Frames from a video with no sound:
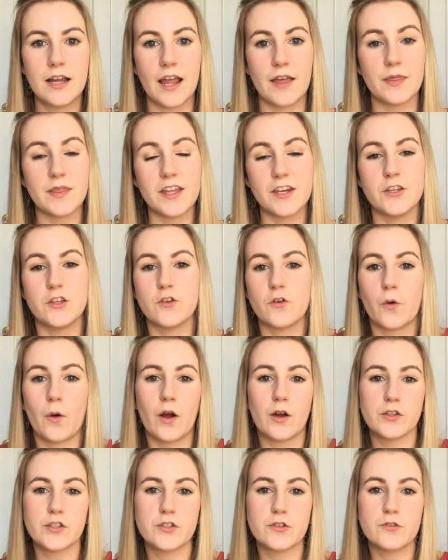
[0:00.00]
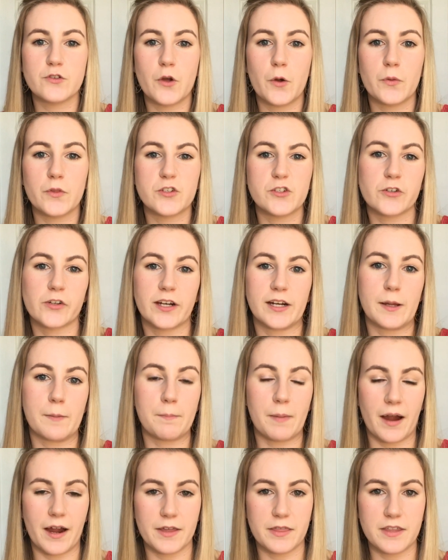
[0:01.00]
And then you'll also know that you're going to
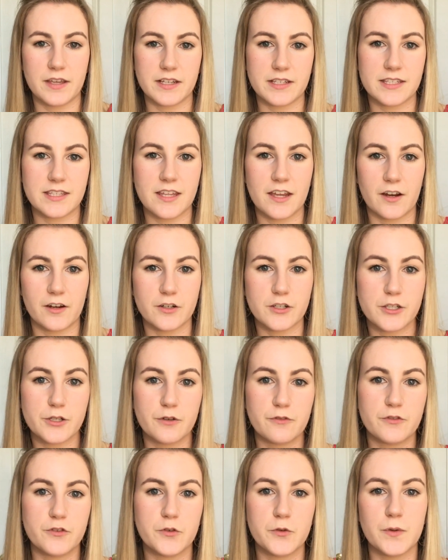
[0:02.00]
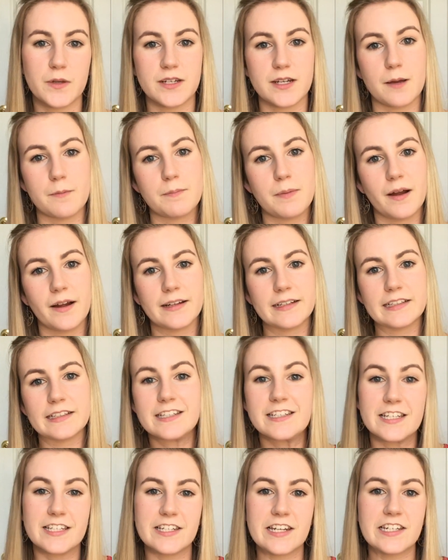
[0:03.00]
buy things there. So if you end up buying
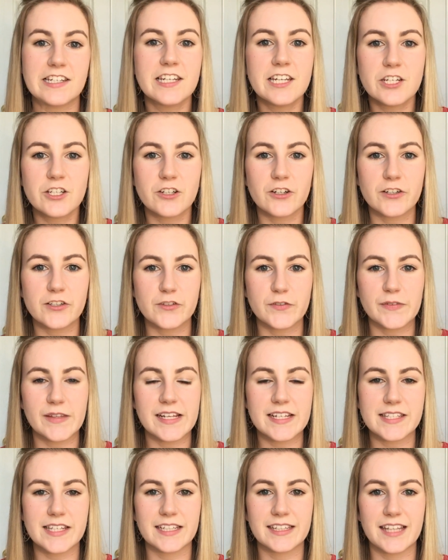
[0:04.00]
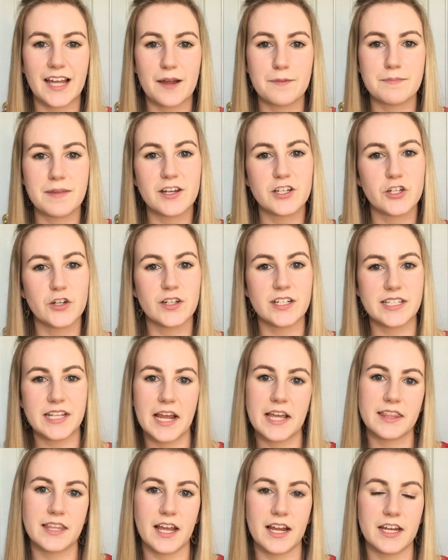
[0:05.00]
Disney t-shirts or things like that, make sure to
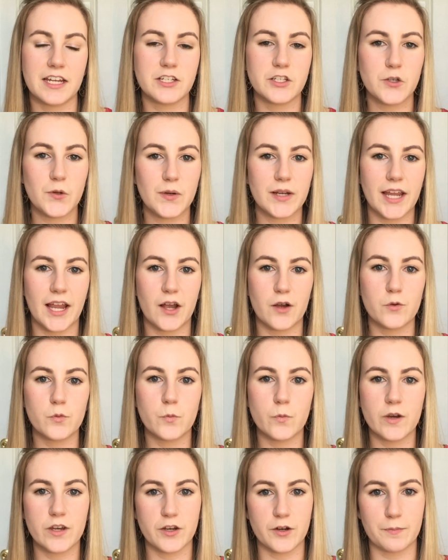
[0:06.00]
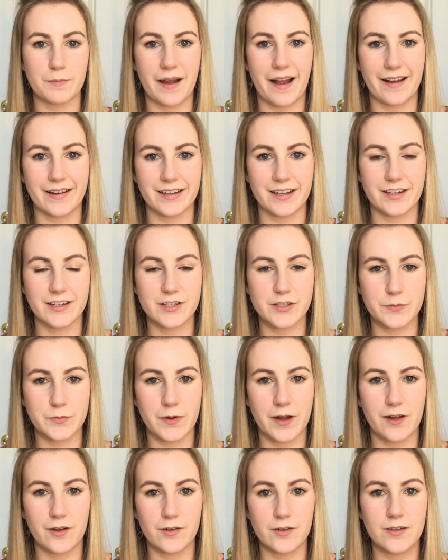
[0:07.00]
take that into account when you're packing as
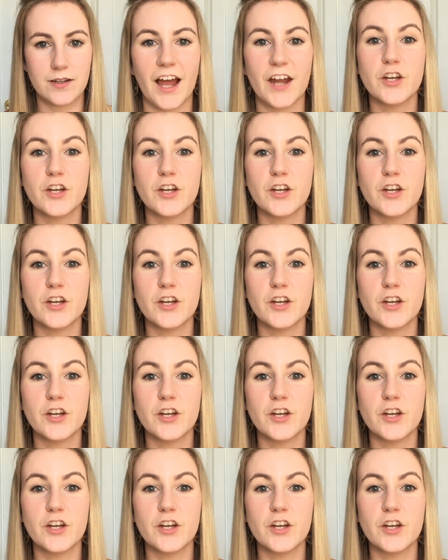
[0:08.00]
well.